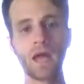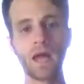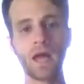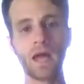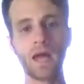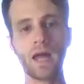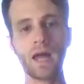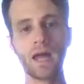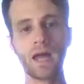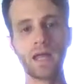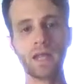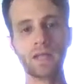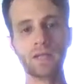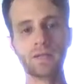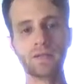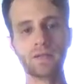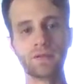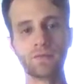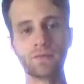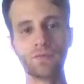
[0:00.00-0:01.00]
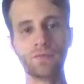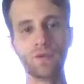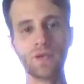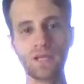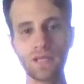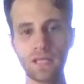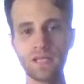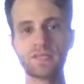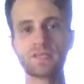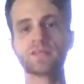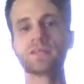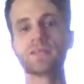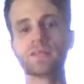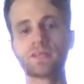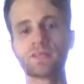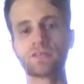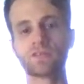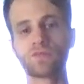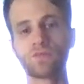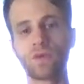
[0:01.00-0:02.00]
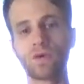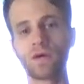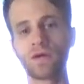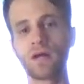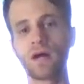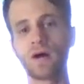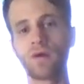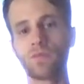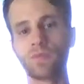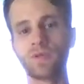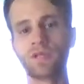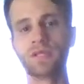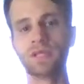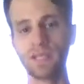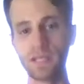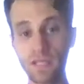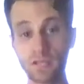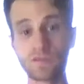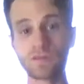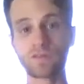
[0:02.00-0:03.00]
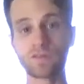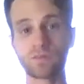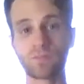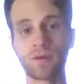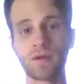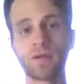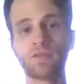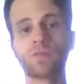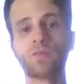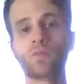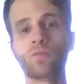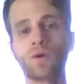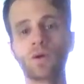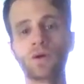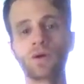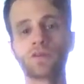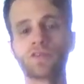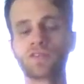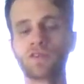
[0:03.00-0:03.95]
and we need to get this word out. We need to spread the word.